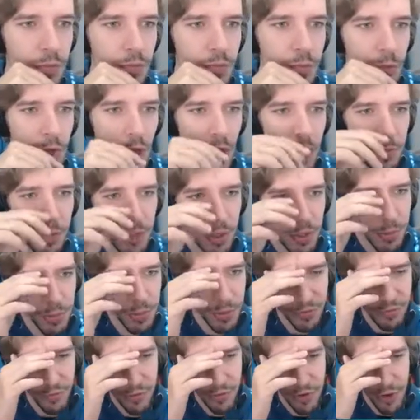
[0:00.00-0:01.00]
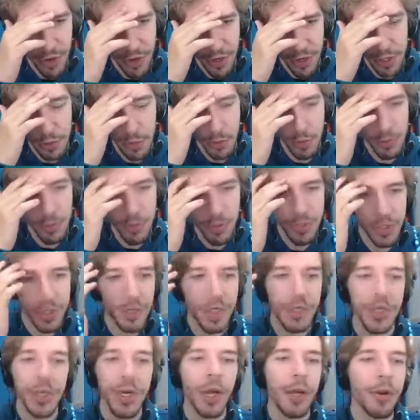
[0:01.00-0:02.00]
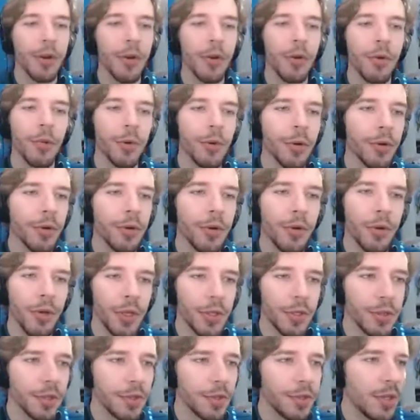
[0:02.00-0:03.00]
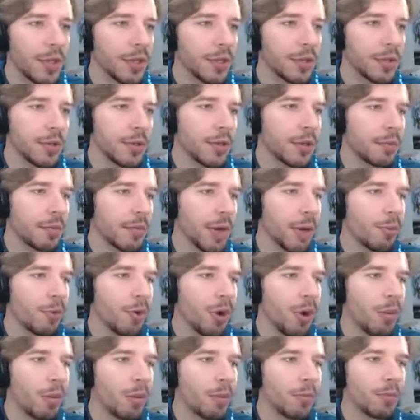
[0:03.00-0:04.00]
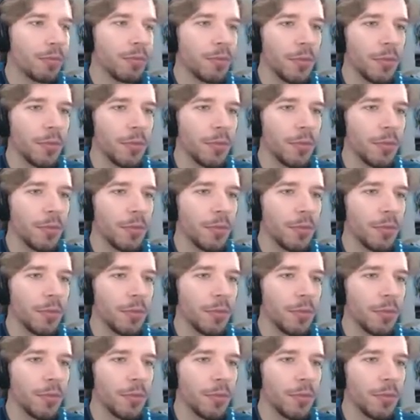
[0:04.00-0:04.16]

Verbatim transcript: I'm gonna be fine. This woman's gonna die though, but that's that's not my problem.